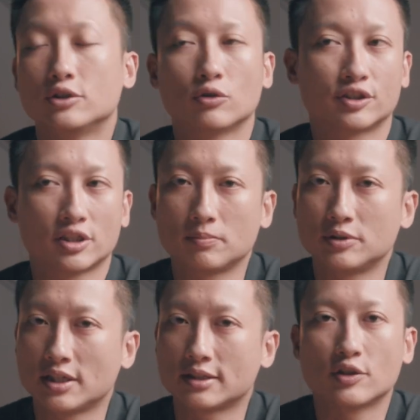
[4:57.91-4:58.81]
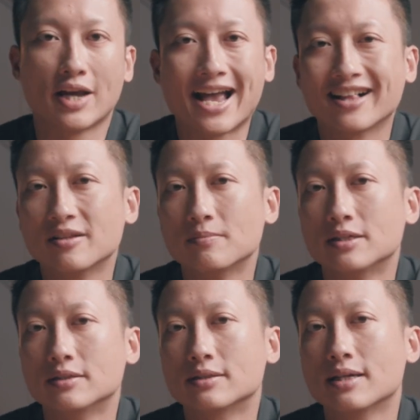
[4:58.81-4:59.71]
your subjects, your
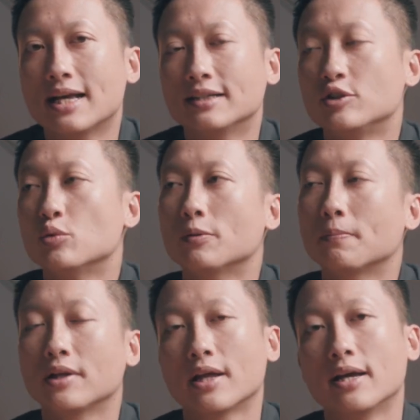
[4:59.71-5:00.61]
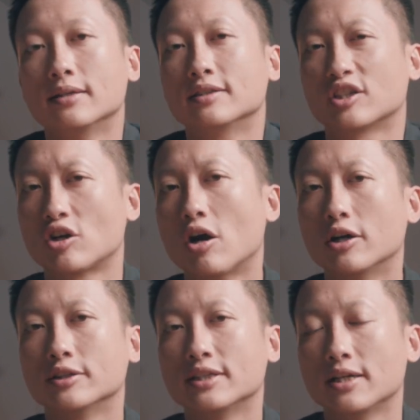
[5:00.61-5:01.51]
elements as you would plan the
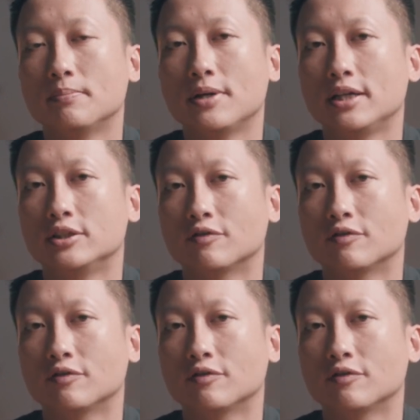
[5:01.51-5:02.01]
content page